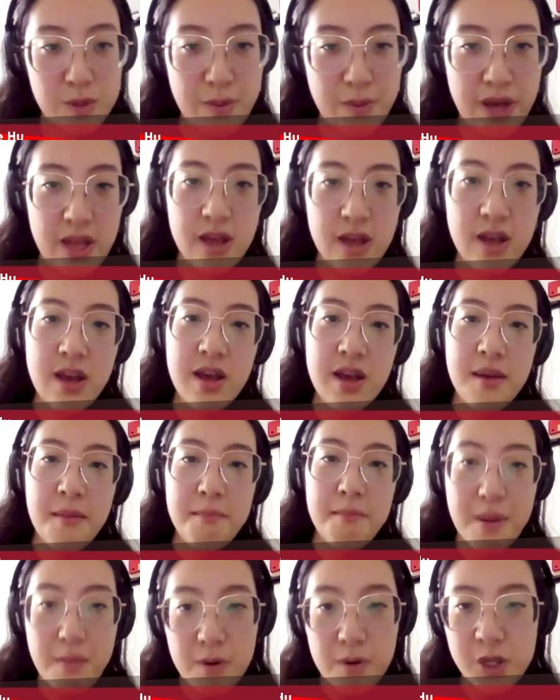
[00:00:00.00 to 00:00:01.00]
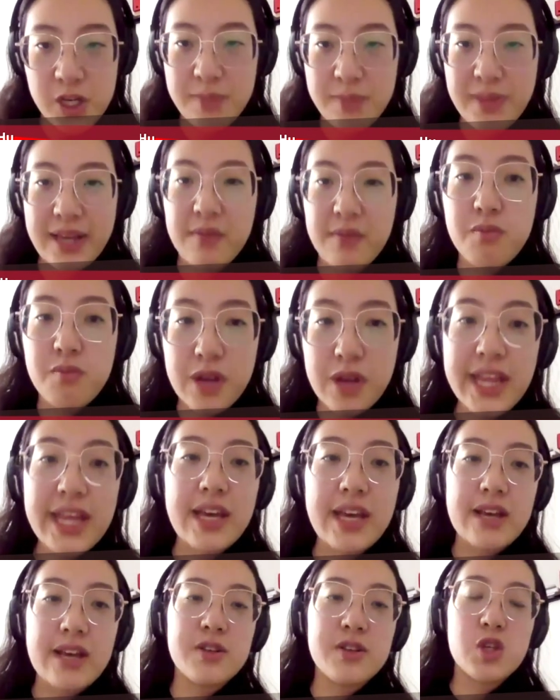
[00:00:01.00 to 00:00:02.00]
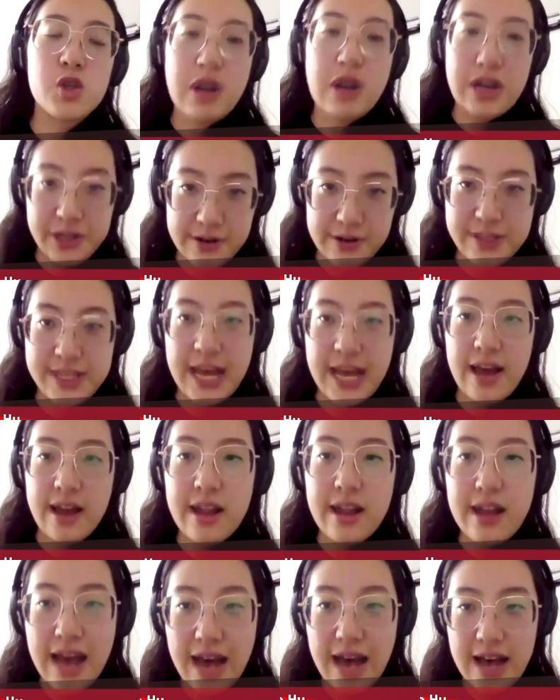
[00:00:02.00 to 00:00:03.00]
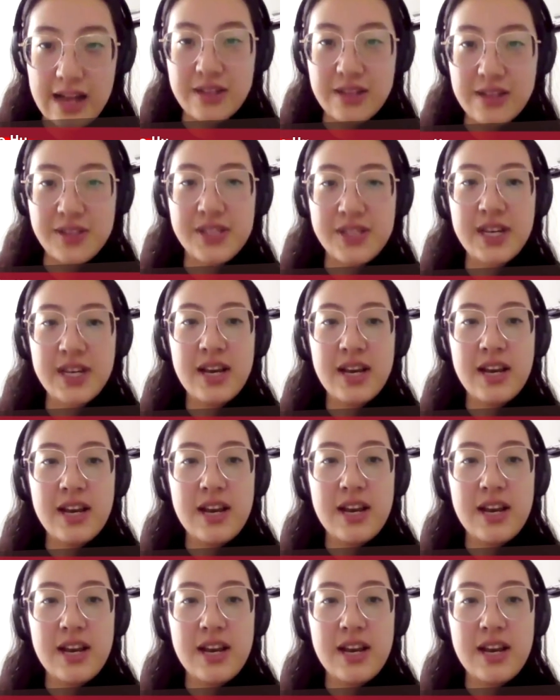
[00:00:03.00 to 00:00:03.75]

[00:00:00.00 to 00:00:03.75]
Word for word: But membership like really structures that as